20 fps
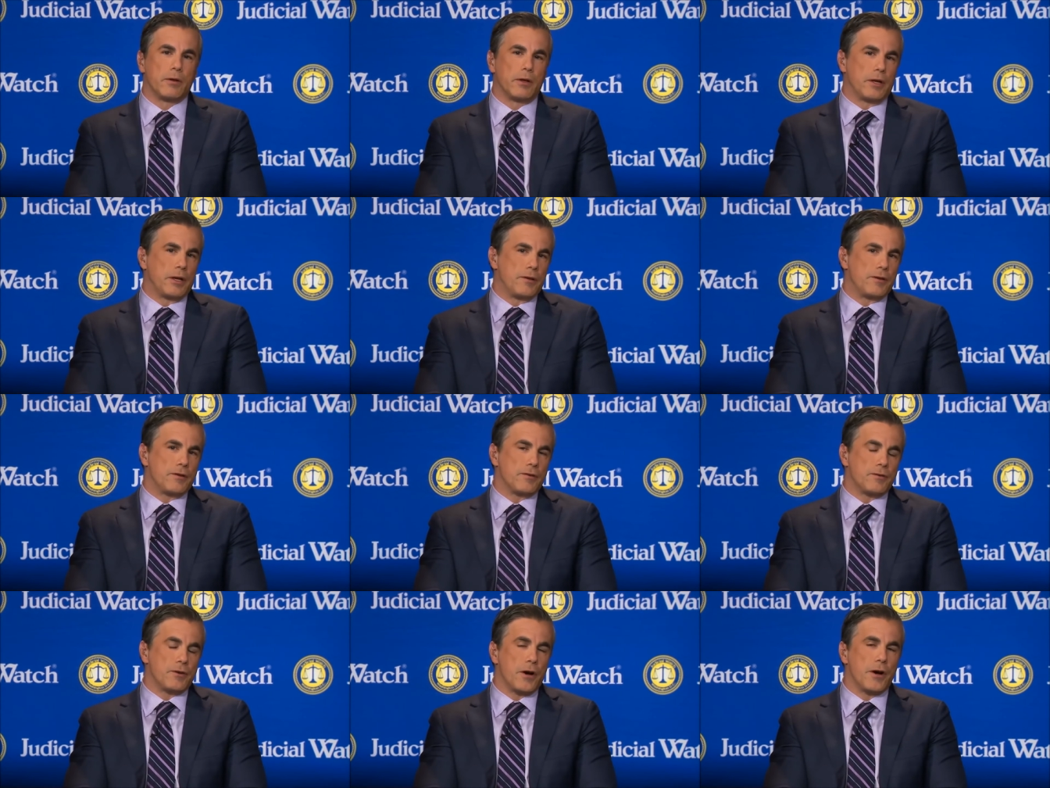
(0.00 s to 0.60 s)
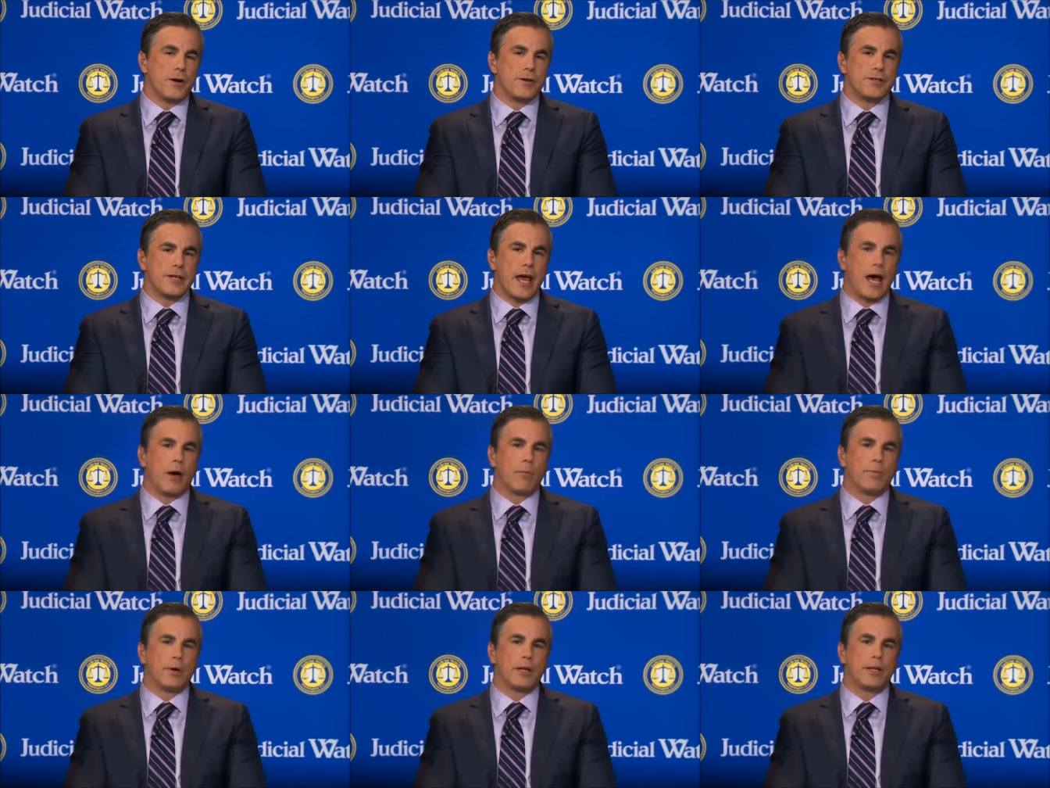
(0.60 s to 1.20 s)
as it turns
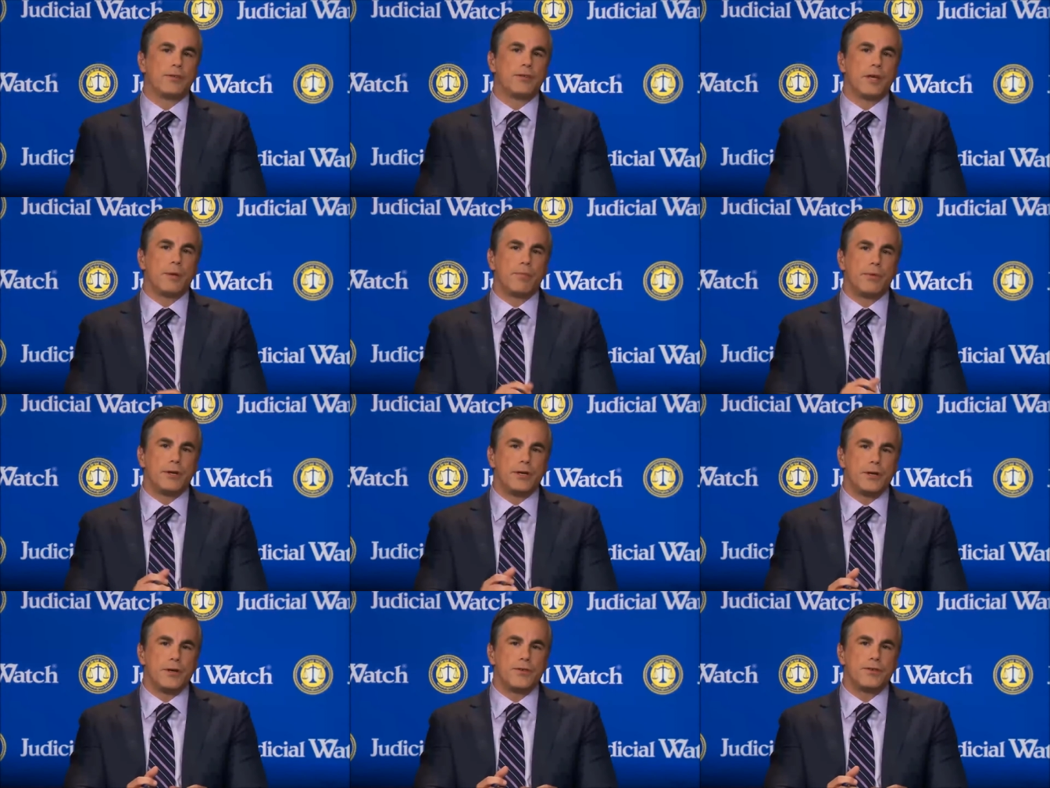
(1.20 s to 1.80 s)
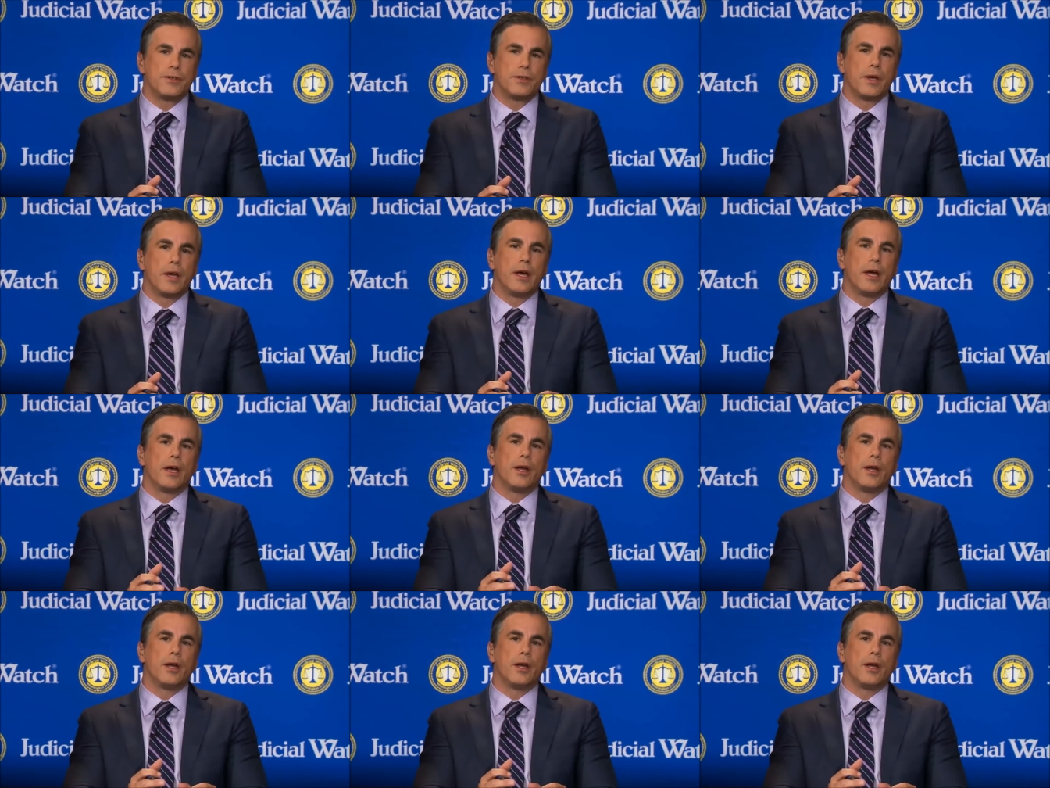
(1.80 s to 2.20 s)
out, but it did produce